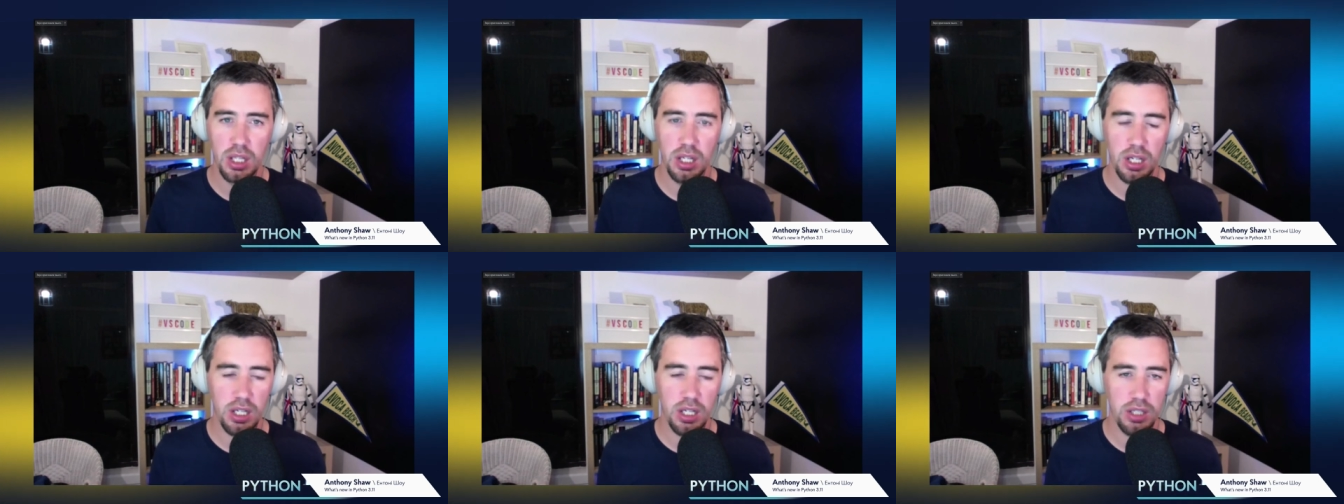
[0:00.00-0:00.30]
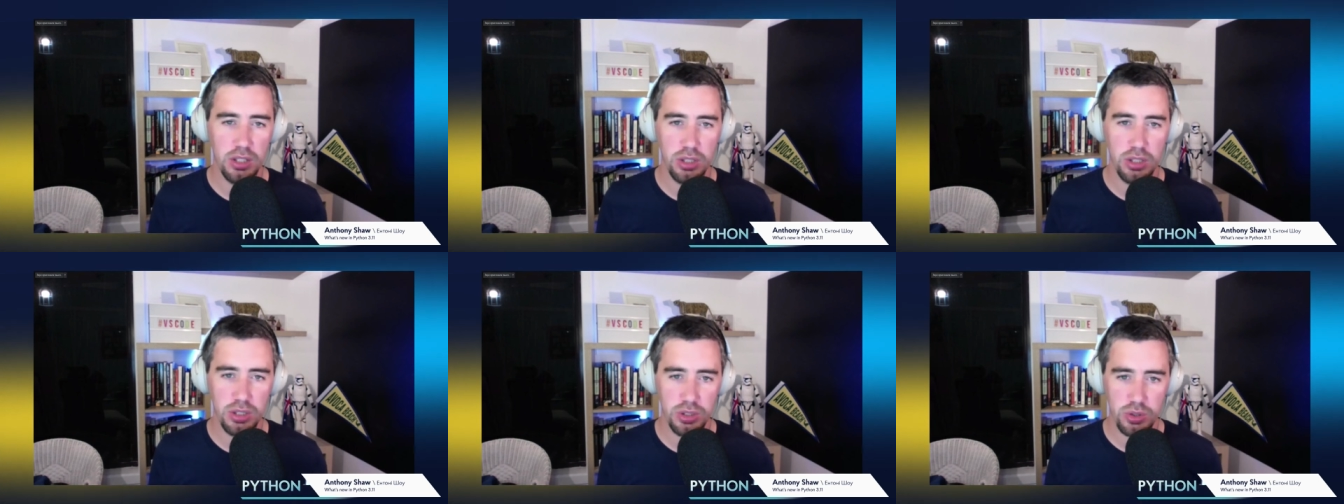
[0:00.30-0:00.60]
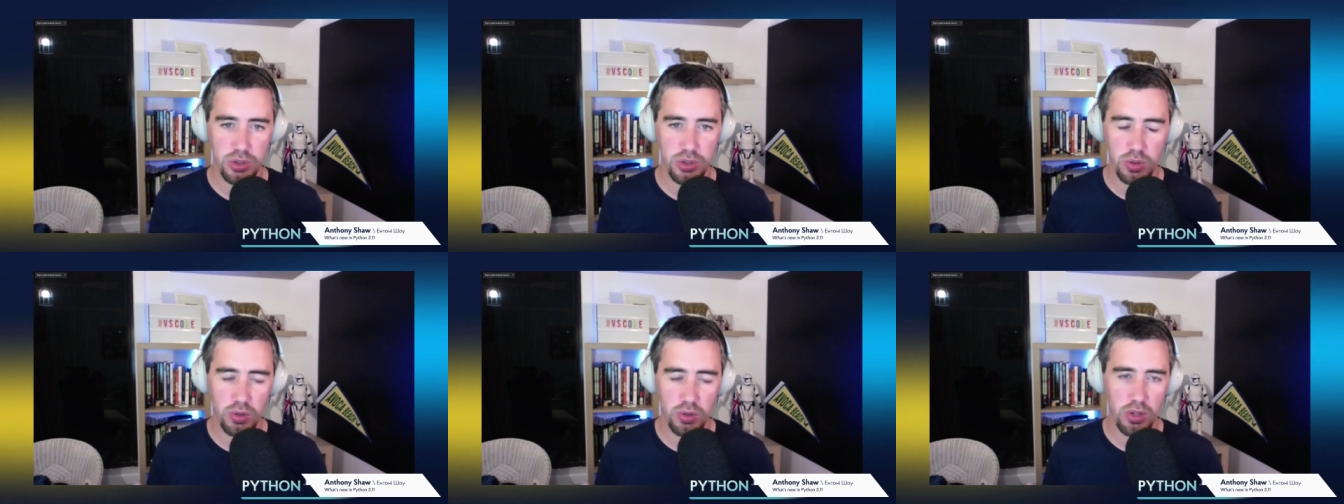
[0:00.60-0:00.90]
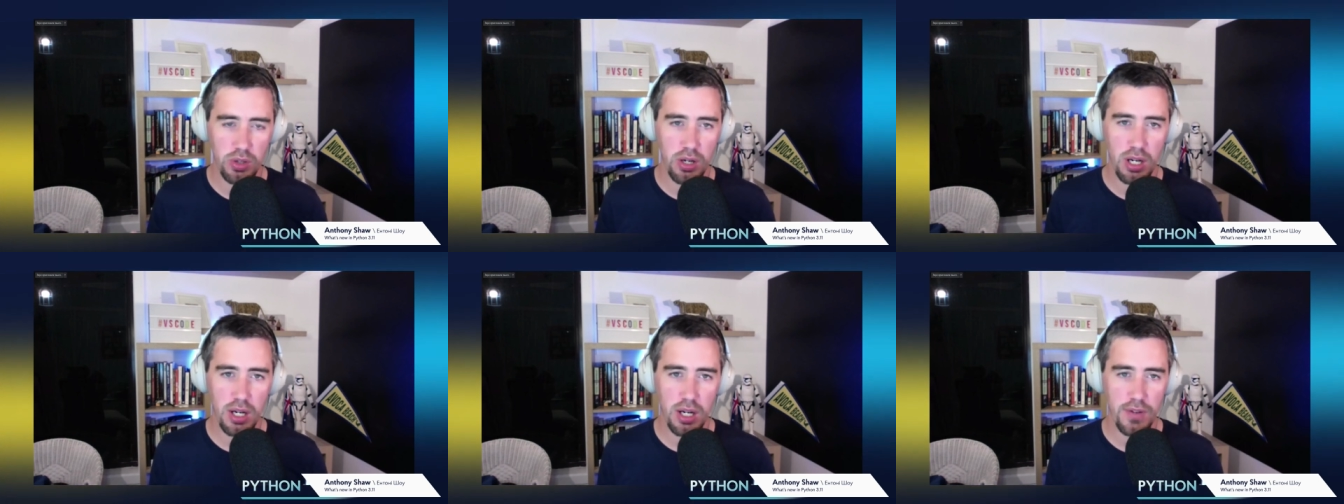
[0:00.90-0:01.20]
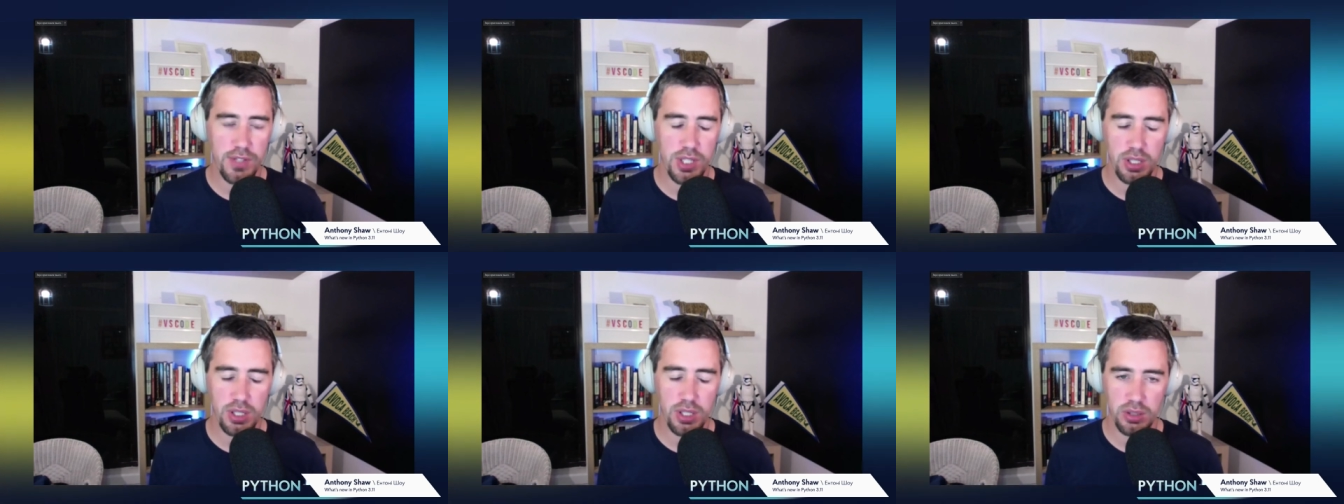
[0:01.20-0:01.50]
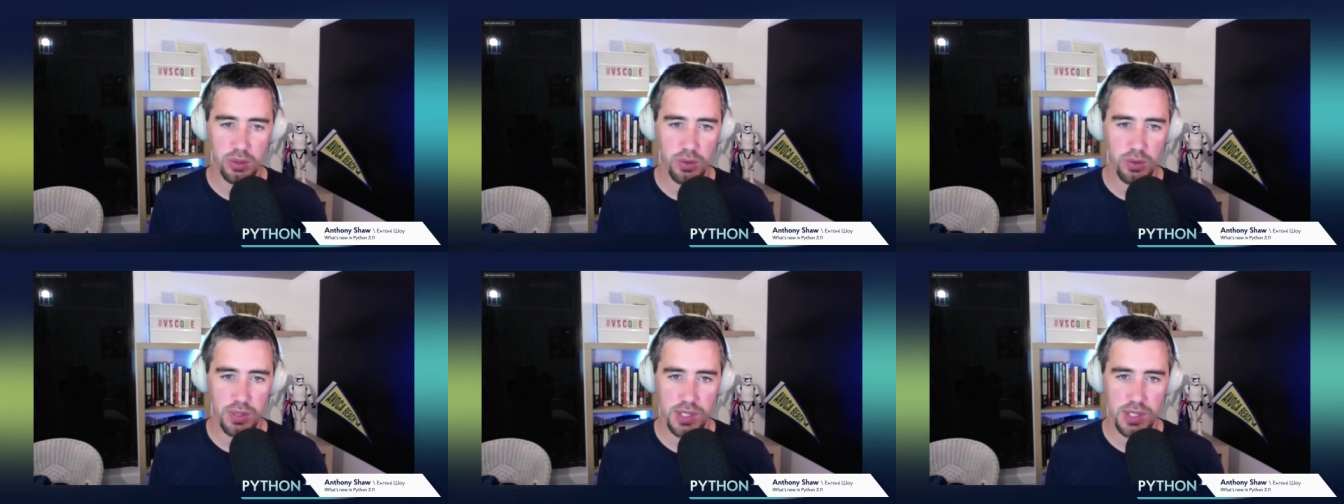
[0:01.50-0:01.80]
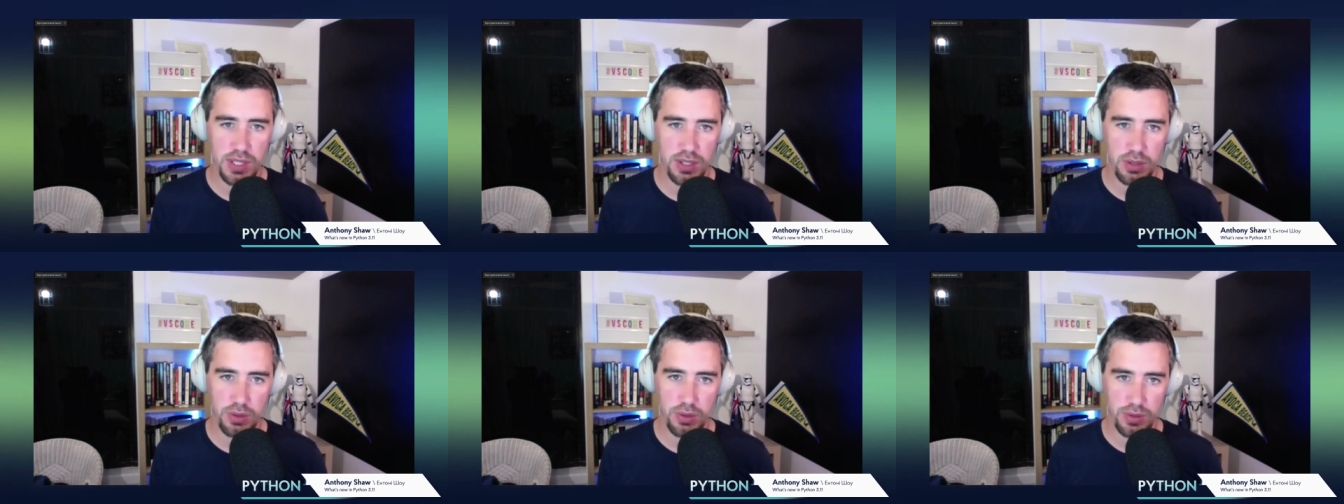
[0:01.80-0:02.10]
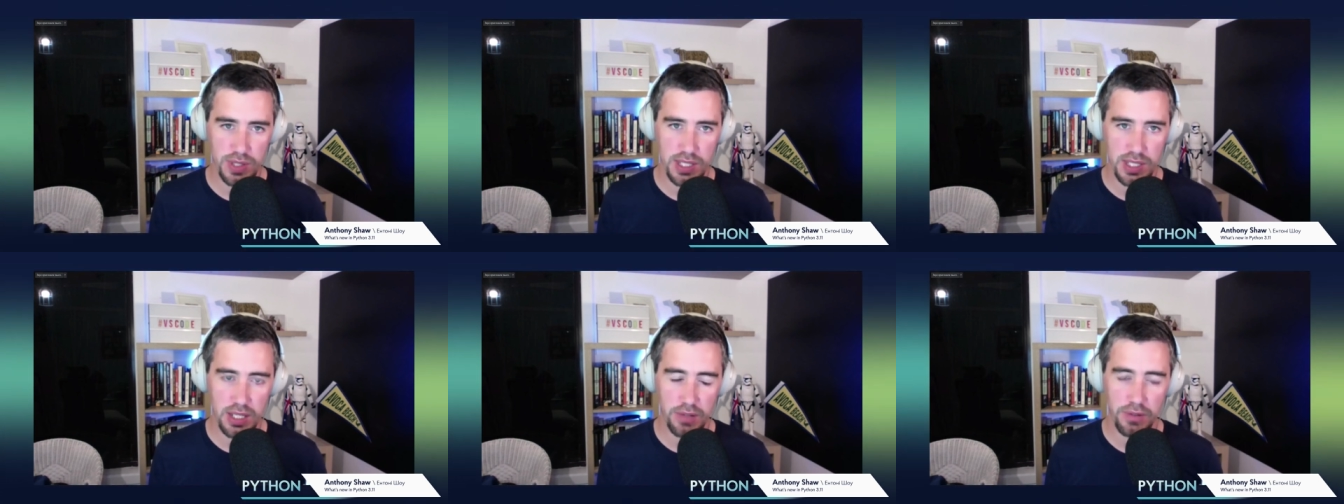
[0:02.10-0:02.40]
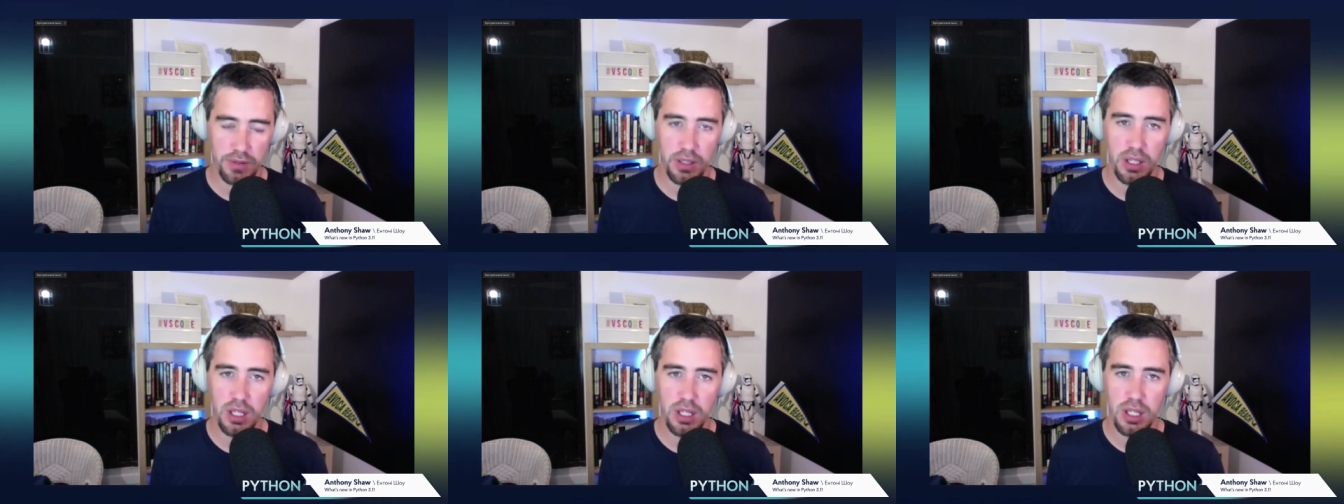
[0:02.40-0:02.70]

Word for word: Uh, you can draw graphs, you can do all sorts of cool stuff.